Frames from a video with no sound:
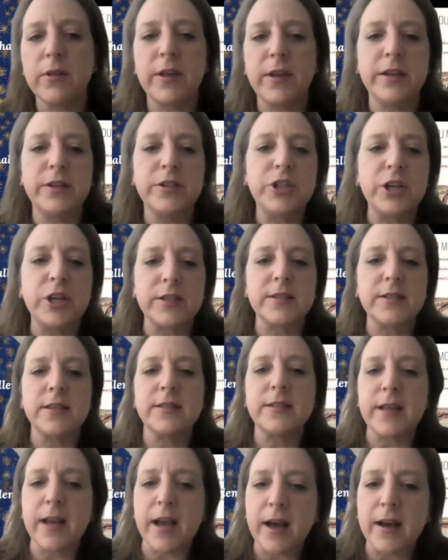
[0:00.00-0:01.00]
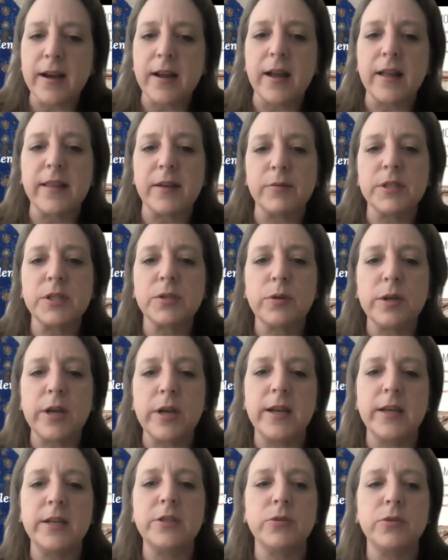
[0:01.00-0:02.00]
than just the data that was
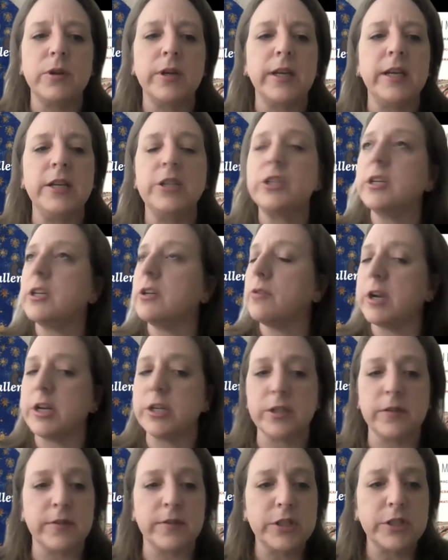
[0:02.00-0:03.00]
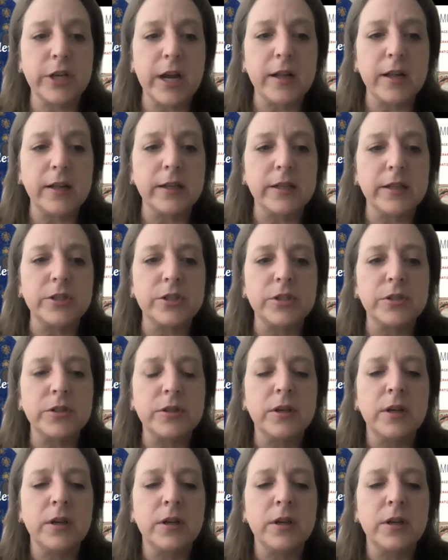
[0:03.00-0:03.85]
created during each iteration of the challenge.